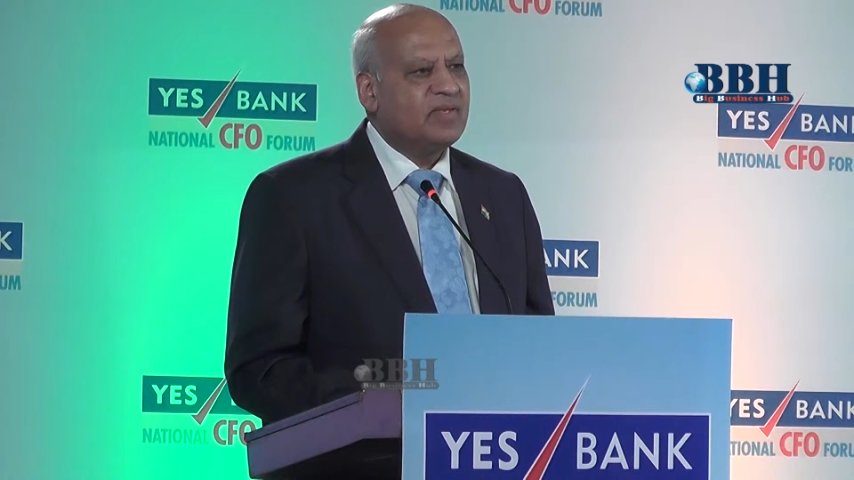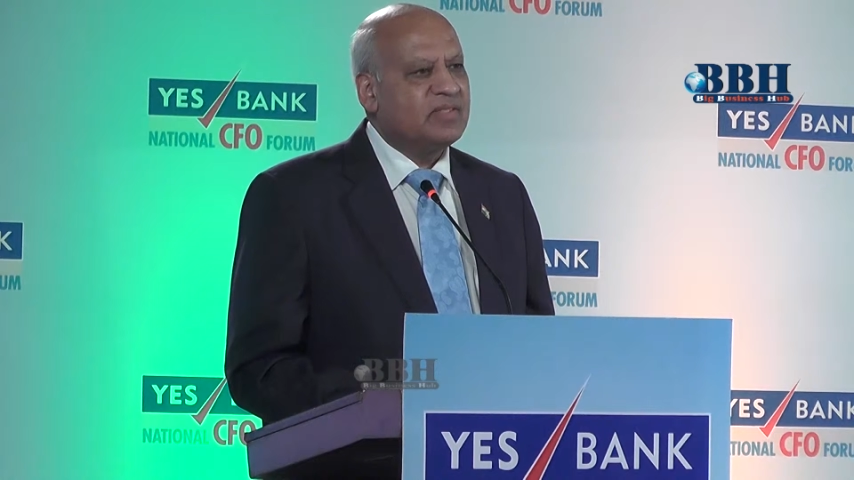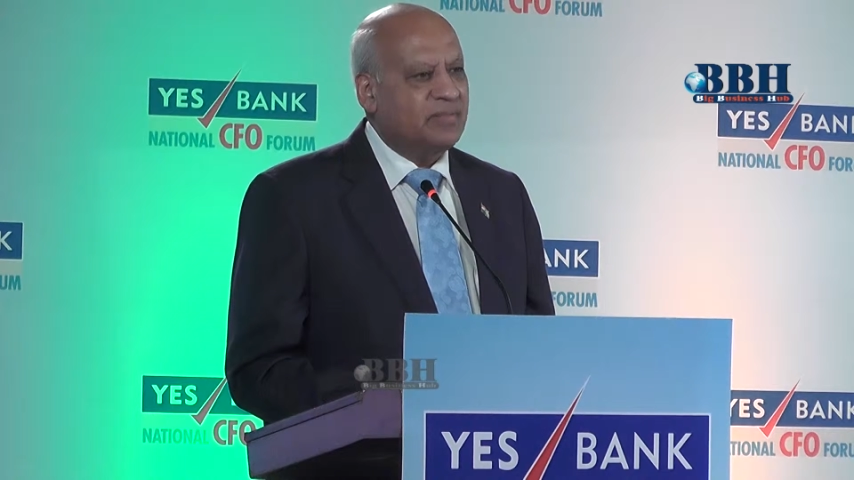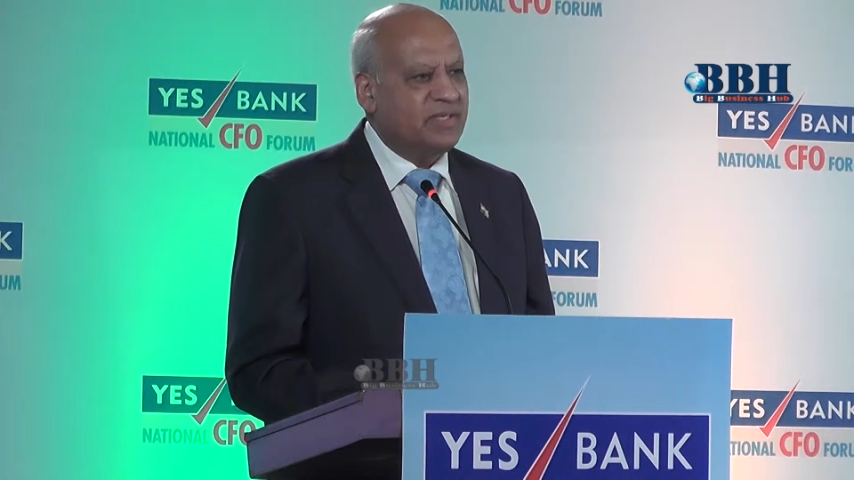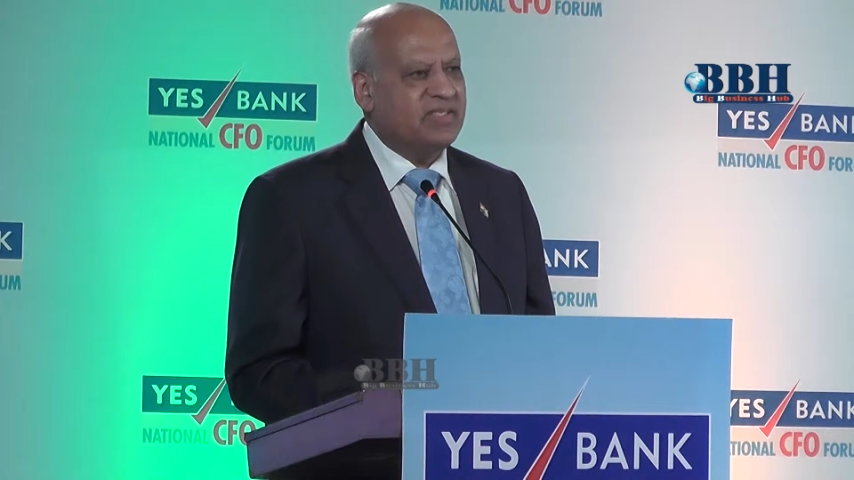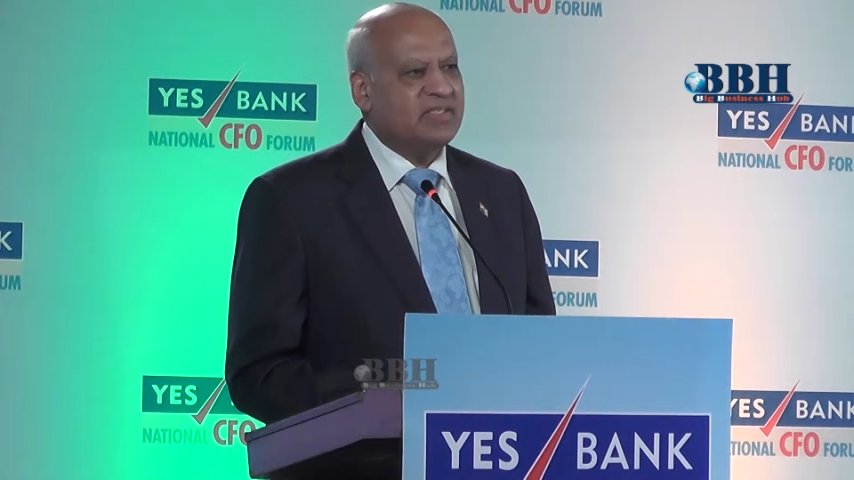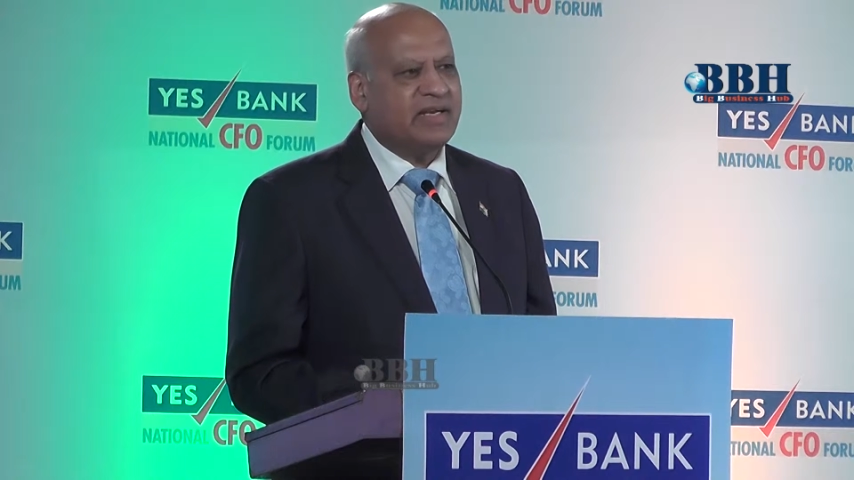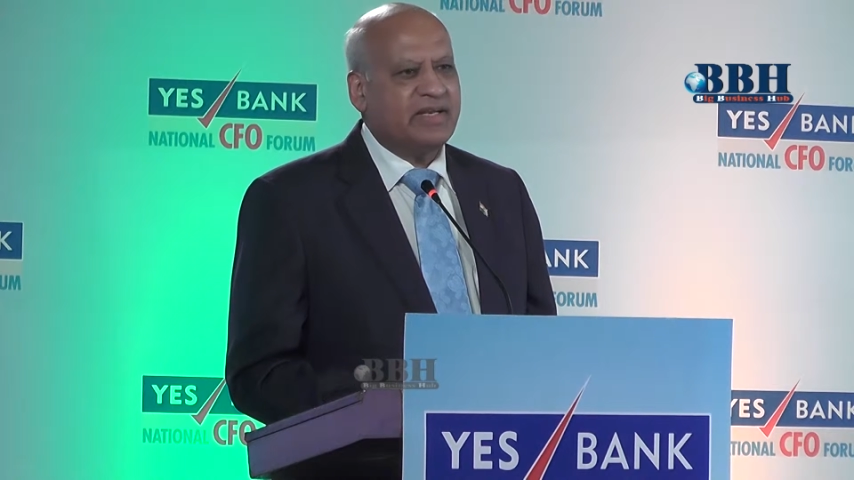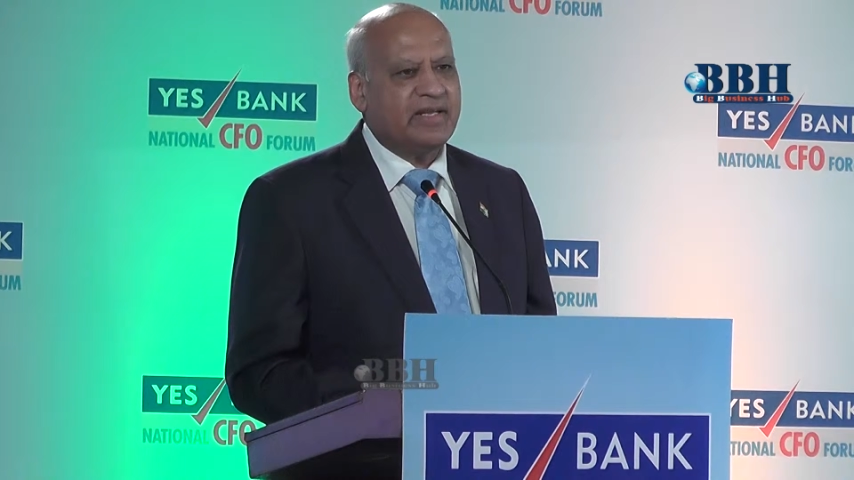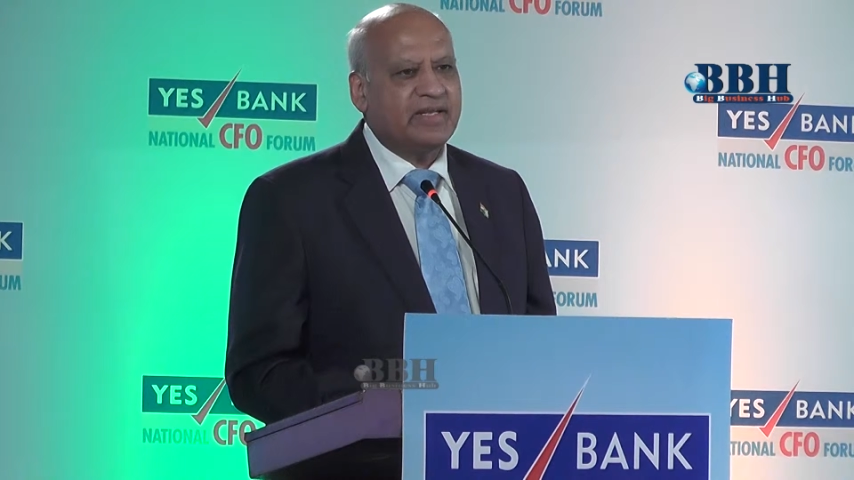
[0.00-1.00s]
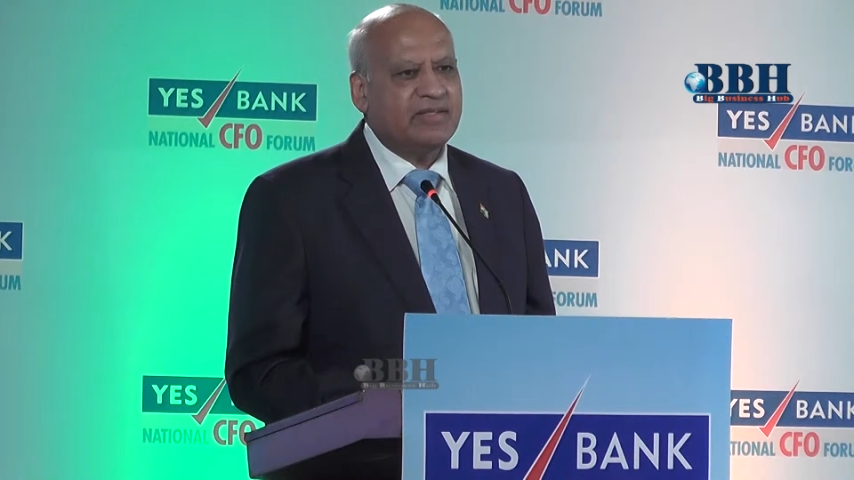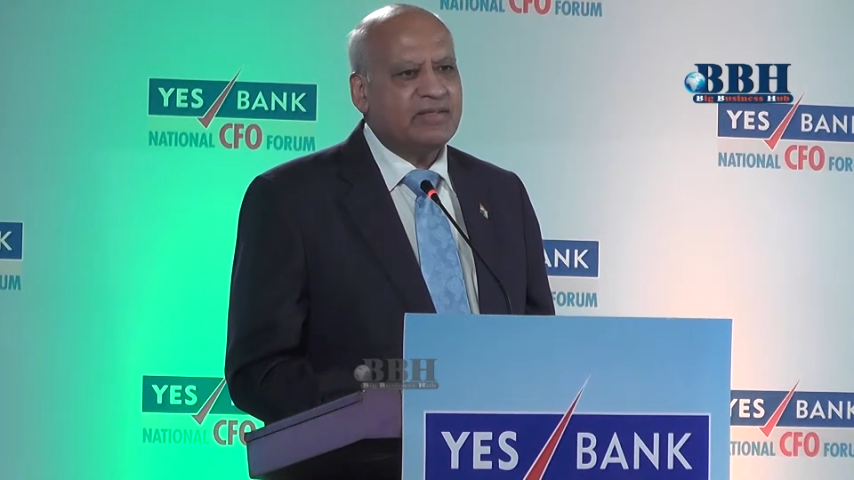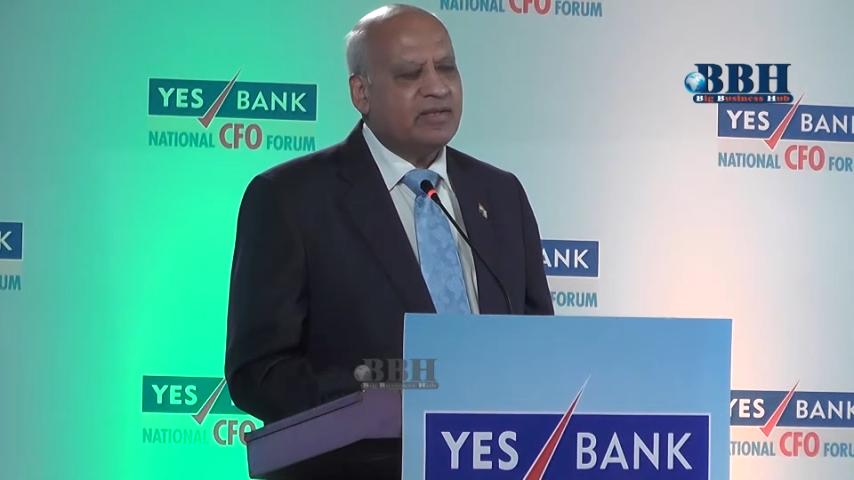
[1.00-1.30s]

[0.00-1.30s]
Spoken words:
some decisions are taken,